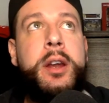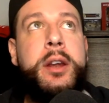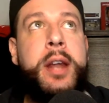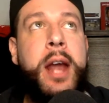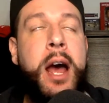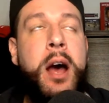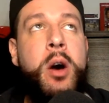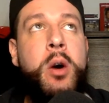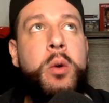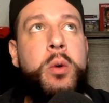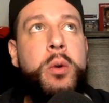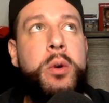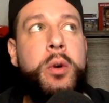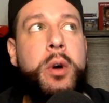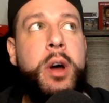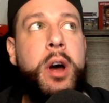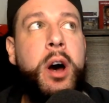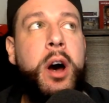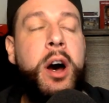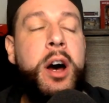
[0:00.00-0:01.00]
Now,
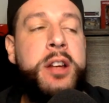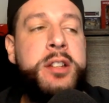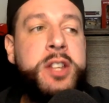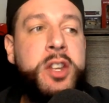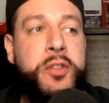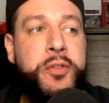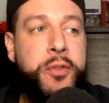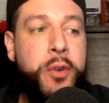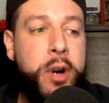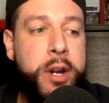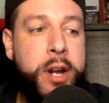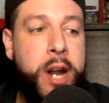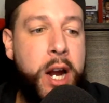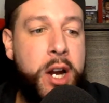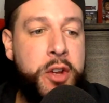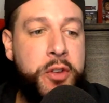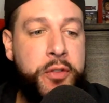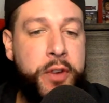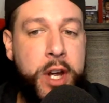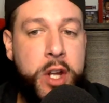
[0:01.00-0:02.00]
us as
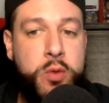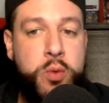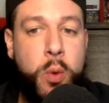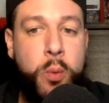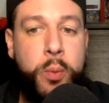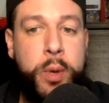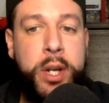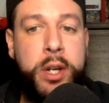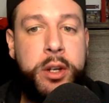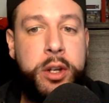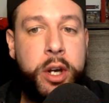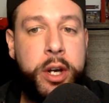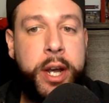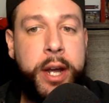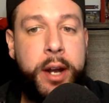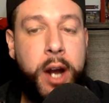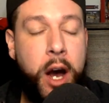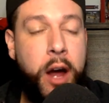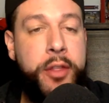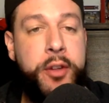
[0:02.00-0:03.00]
49ers fans, when we look
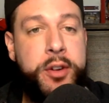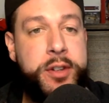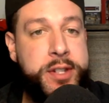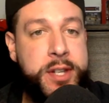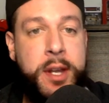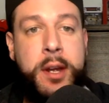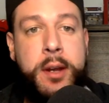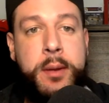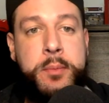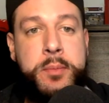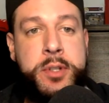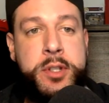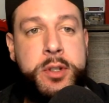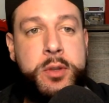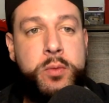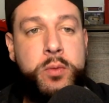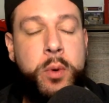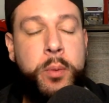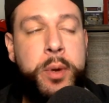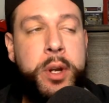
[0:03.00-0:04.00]
at other
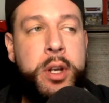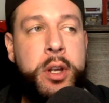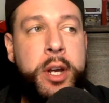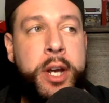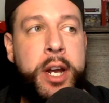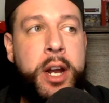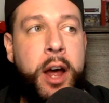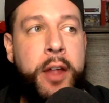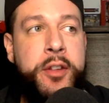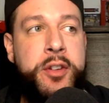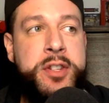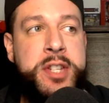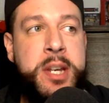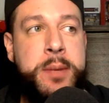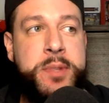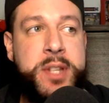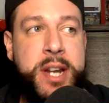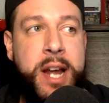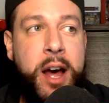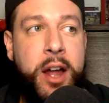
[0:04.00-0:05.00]
teams,
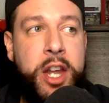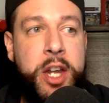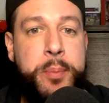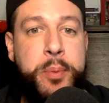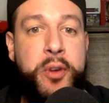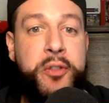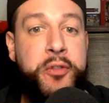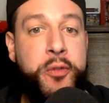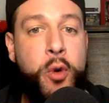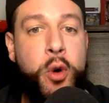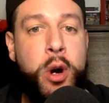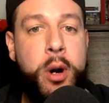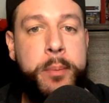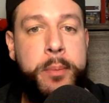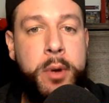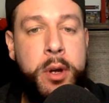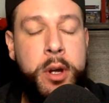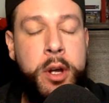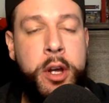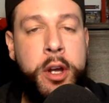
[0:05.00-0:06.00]
and how they
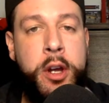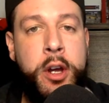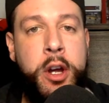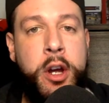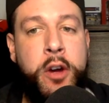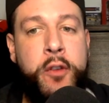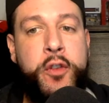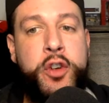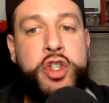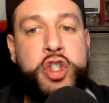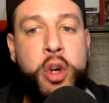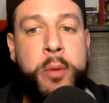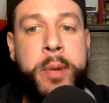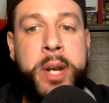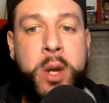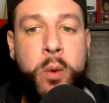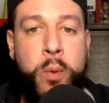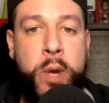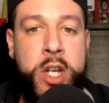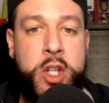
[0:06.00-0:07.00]
perform, for so
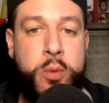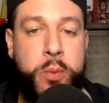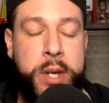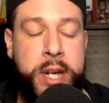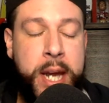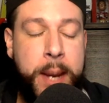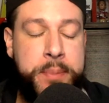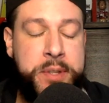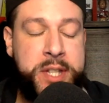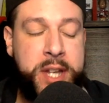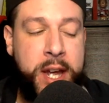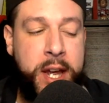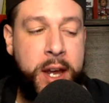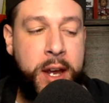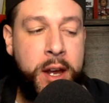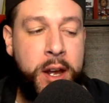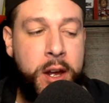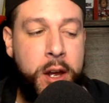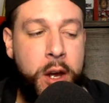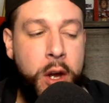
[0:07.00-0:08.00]
many weeks we kept
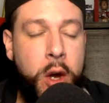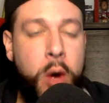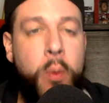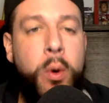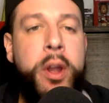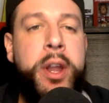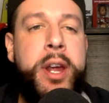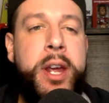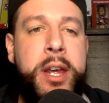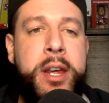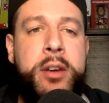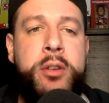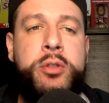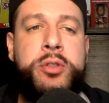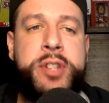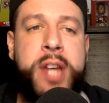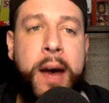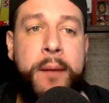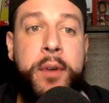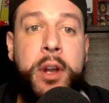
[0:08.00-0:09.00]
saying, well, the
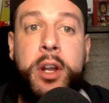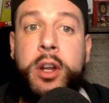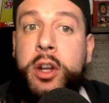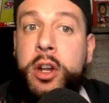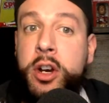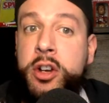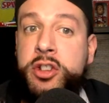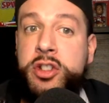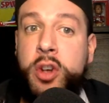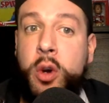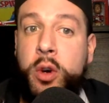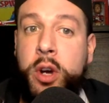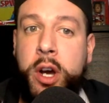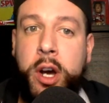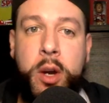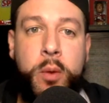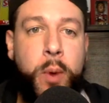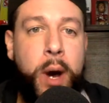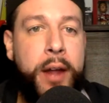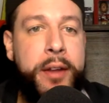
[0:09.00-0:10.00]
Eagles haven't looked so
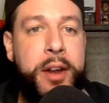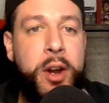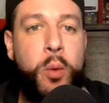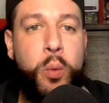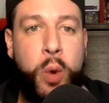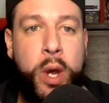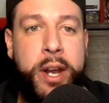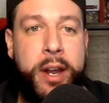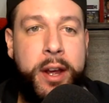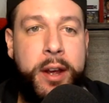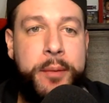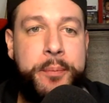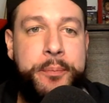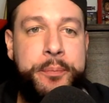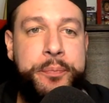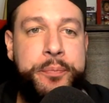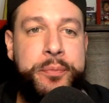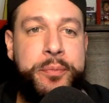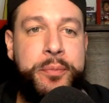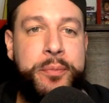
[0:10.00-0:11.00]
good while they're winning.
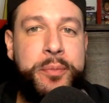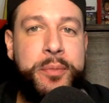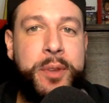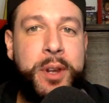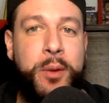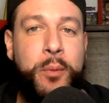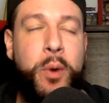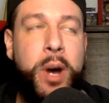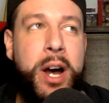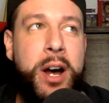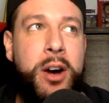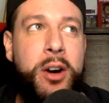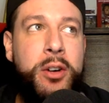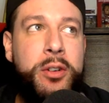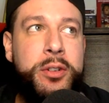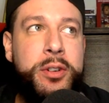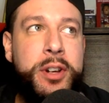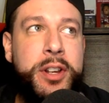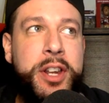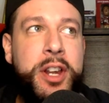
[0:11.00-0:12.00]

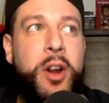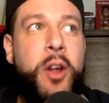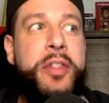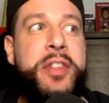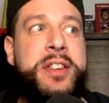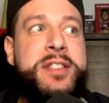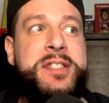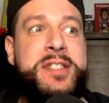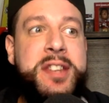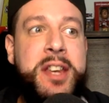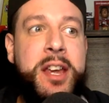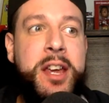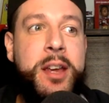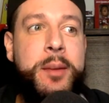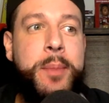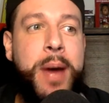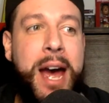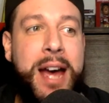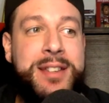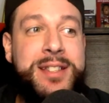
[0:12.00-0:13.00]
Well, this
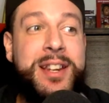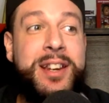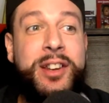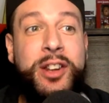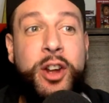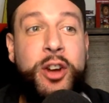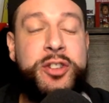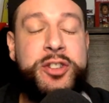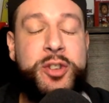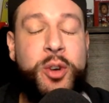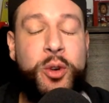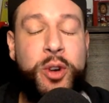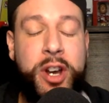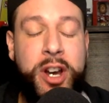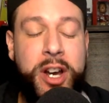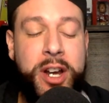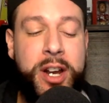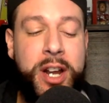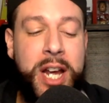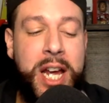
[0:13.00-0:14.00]
team hasn't looked so
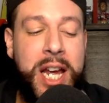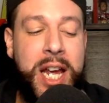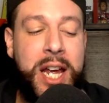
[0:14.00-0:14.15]
good.